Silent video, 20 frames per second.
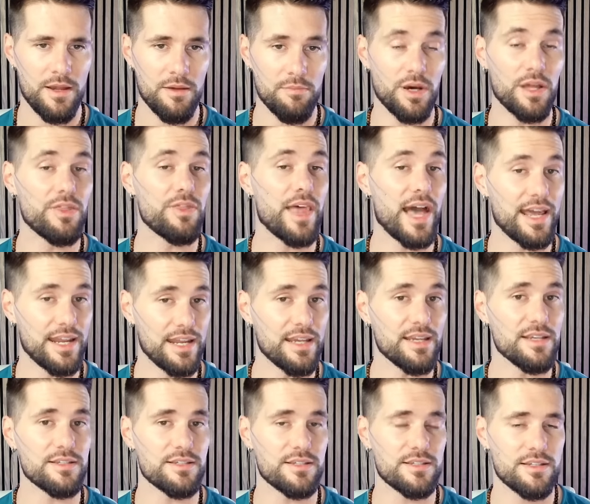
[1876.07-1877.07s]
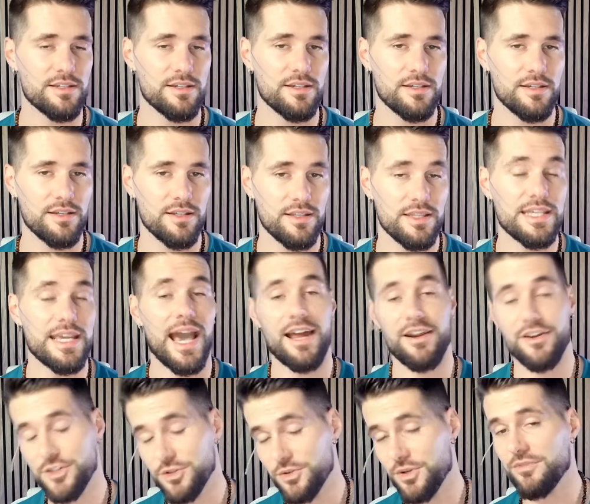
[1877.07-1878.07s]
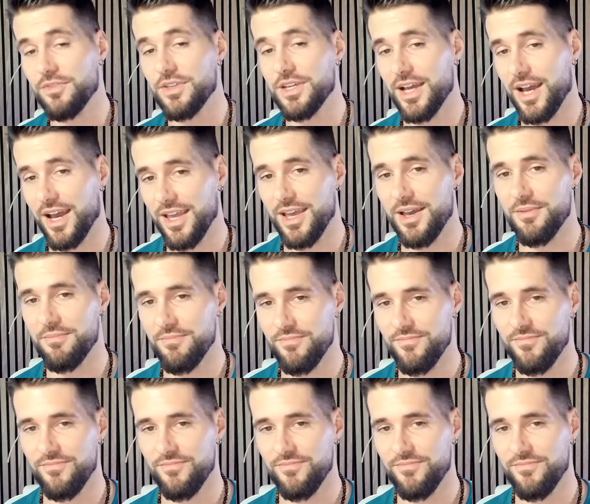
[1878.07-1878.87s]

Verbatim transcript: But that is the attitude of the I am.